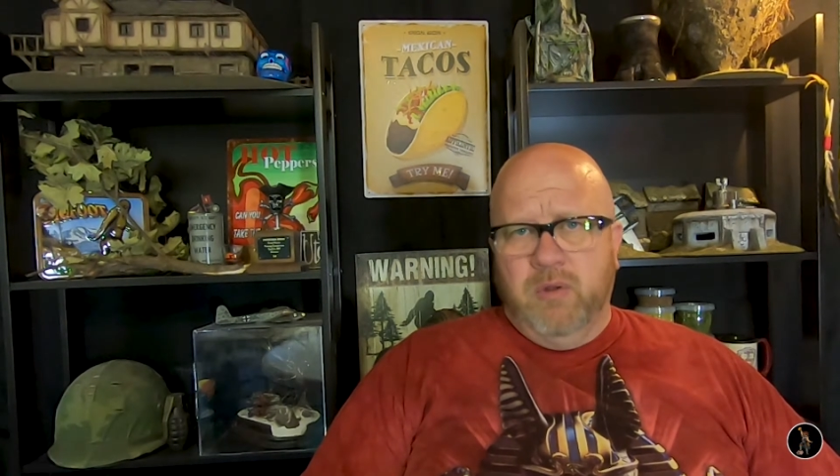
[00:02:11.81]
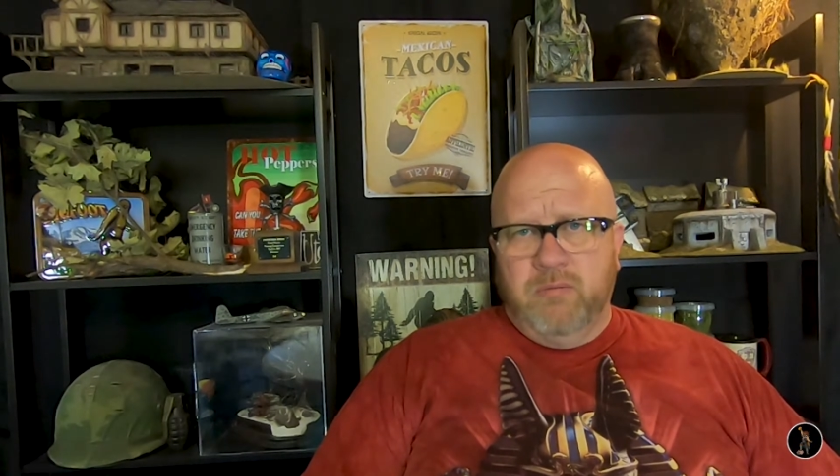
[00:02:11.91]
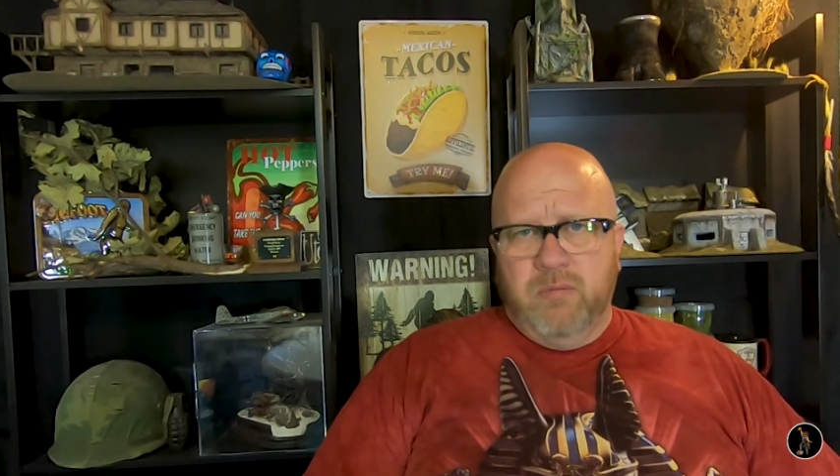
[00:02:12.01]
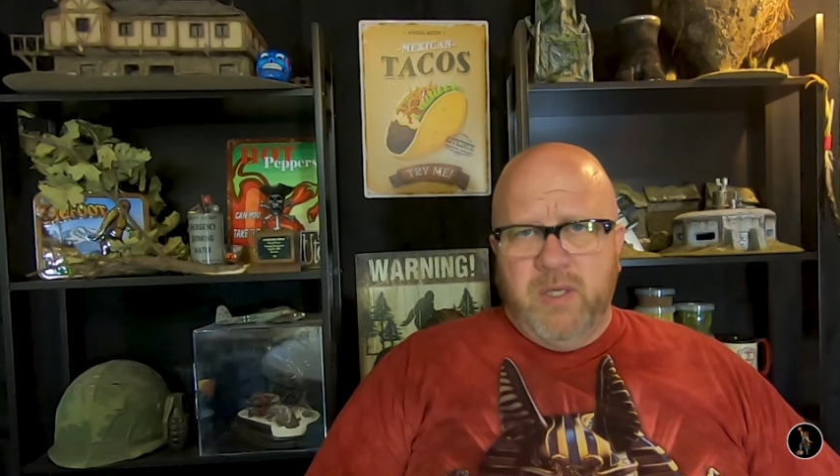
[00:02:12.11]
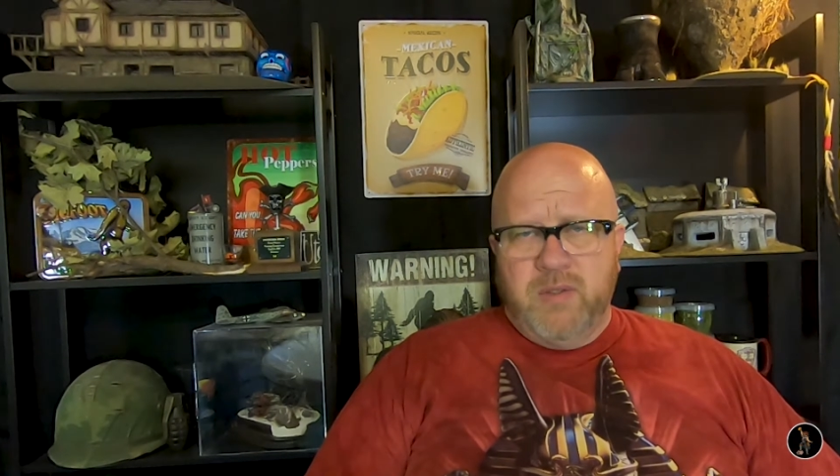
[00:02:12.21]

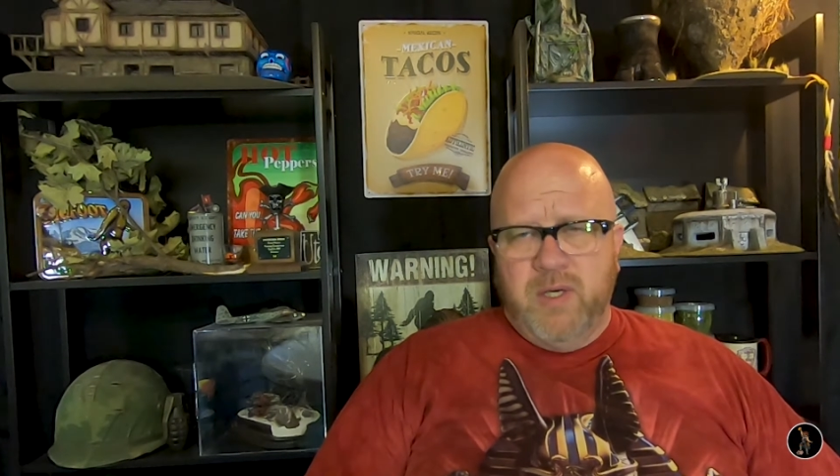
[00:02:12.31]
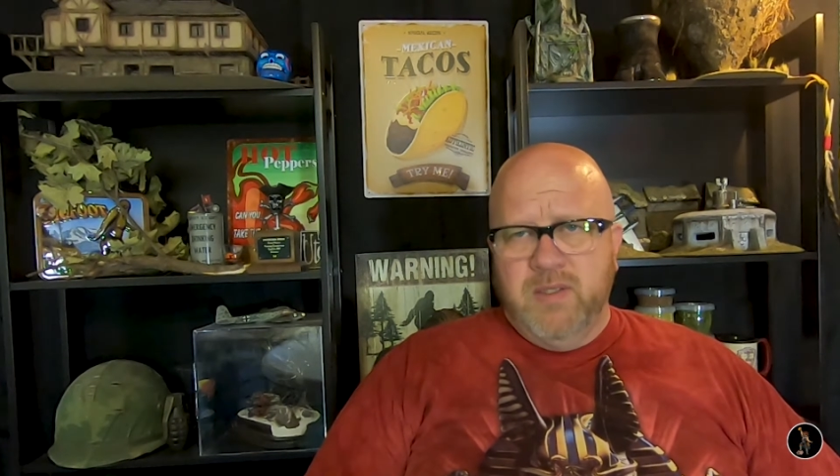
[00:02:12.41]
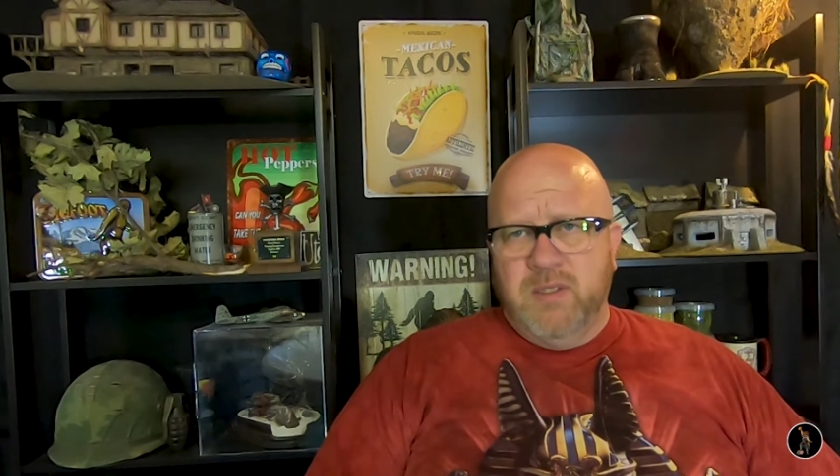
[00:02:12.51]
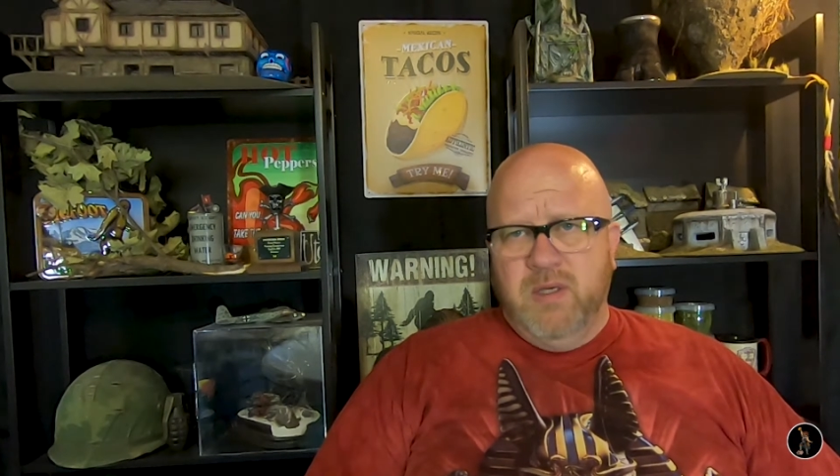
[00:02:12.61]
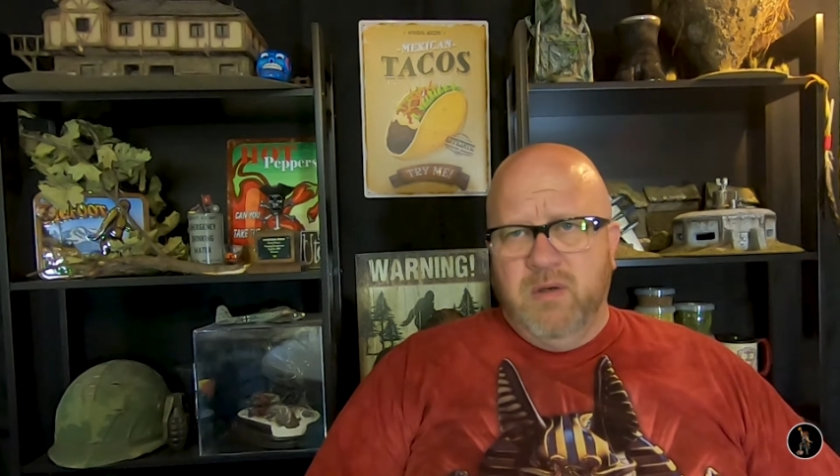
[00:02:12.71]
my trade
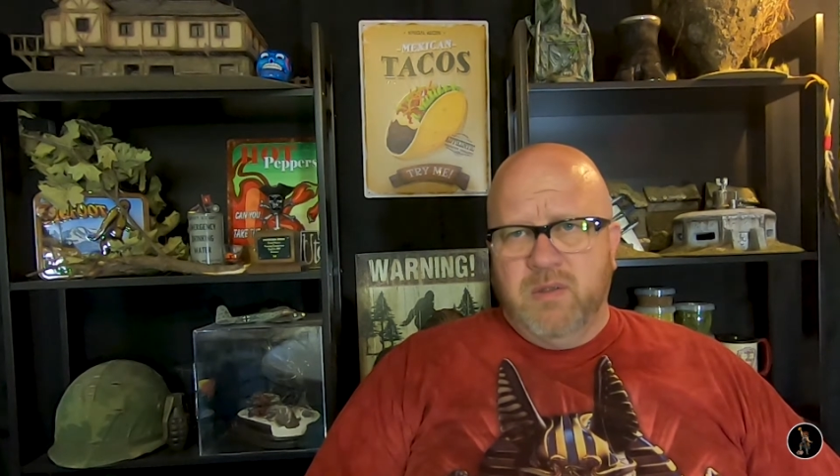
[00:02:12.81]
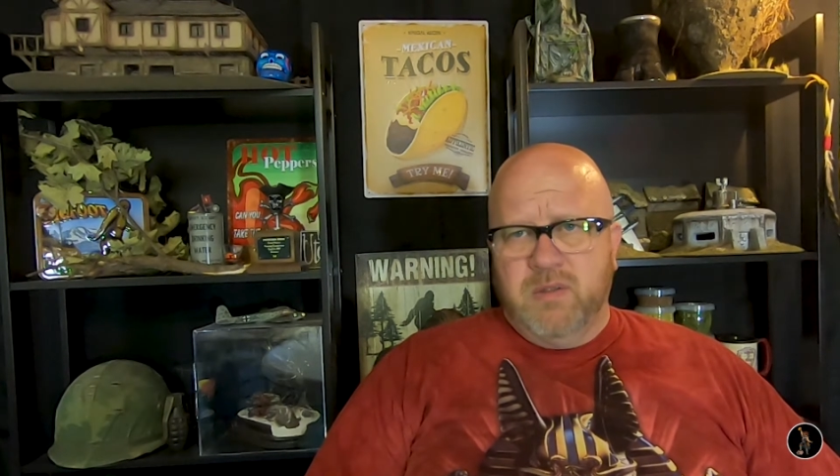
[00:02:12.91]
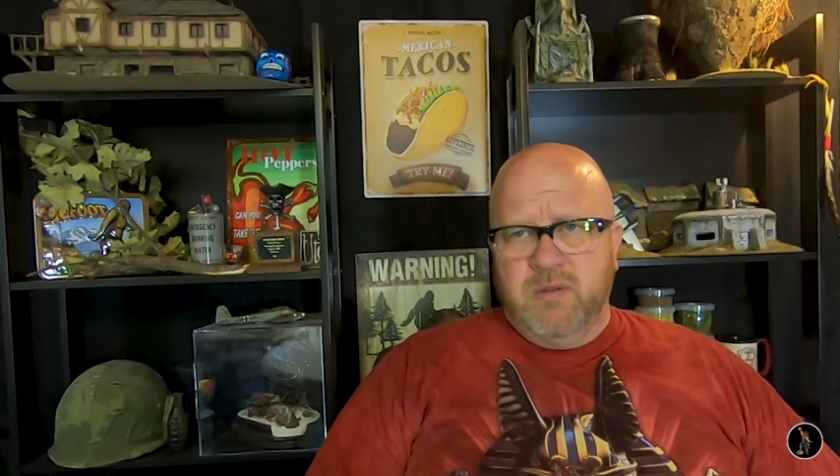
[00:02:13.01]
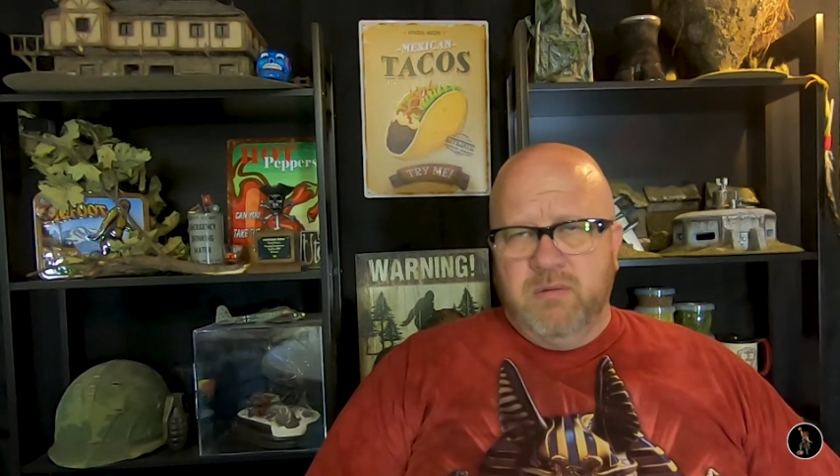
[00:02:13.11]
secrets,